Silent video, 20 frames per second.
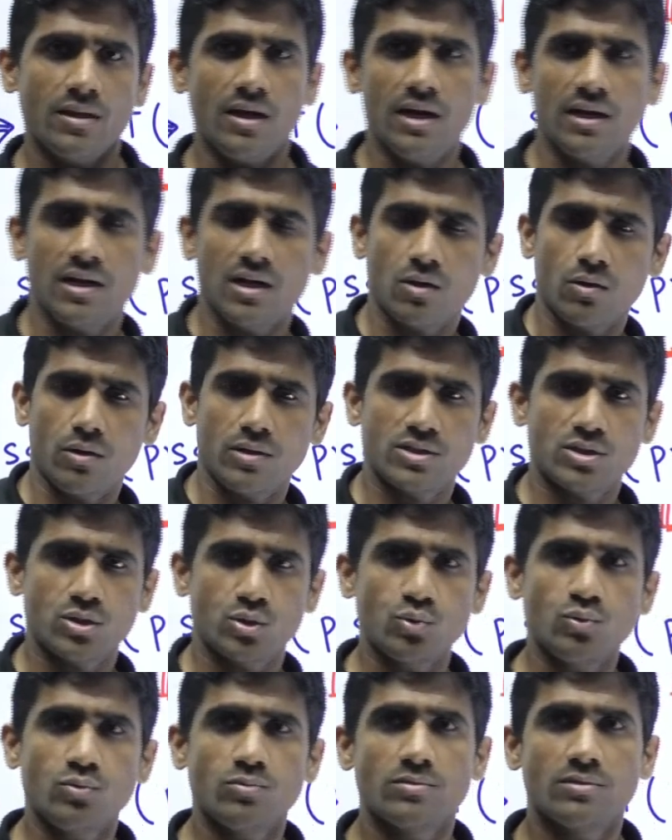Article clause
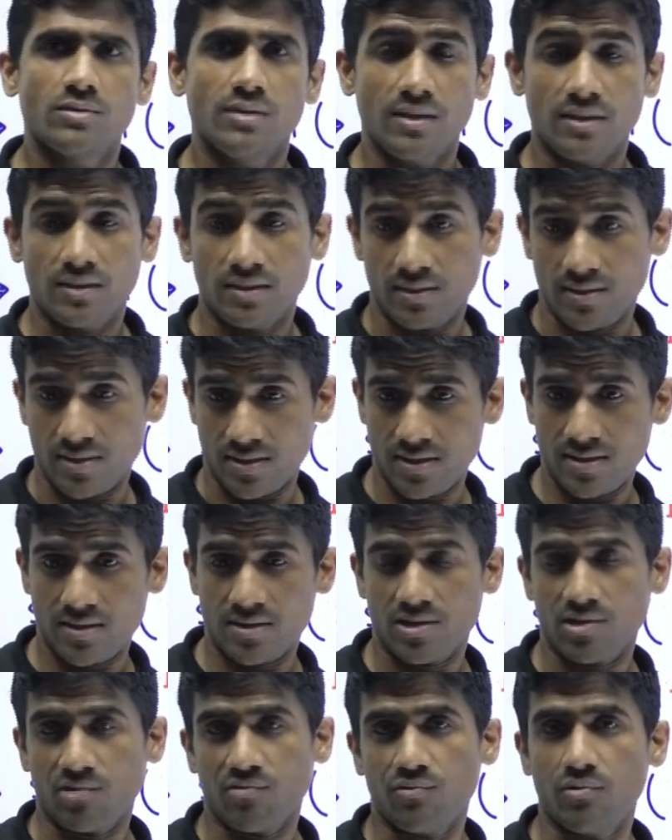2, 3,
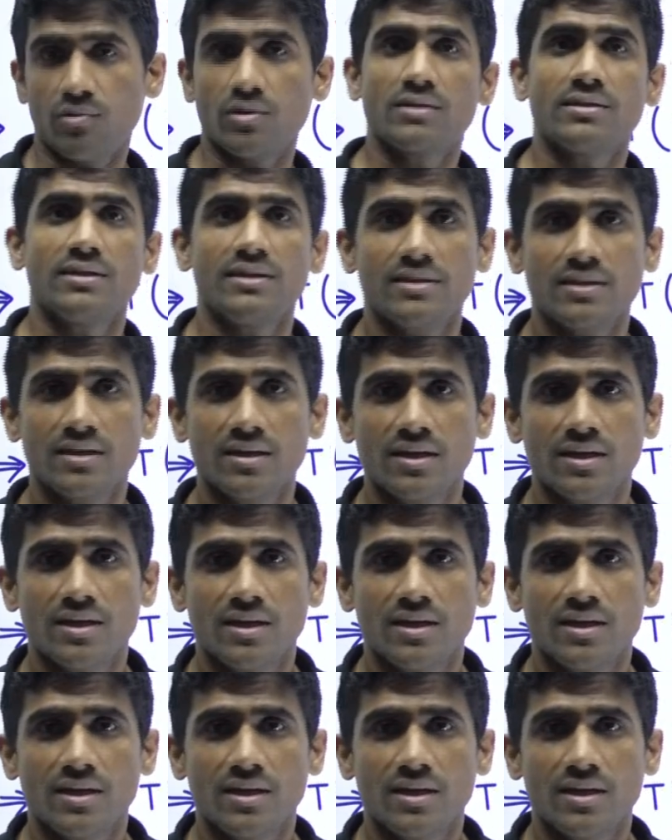4 are there.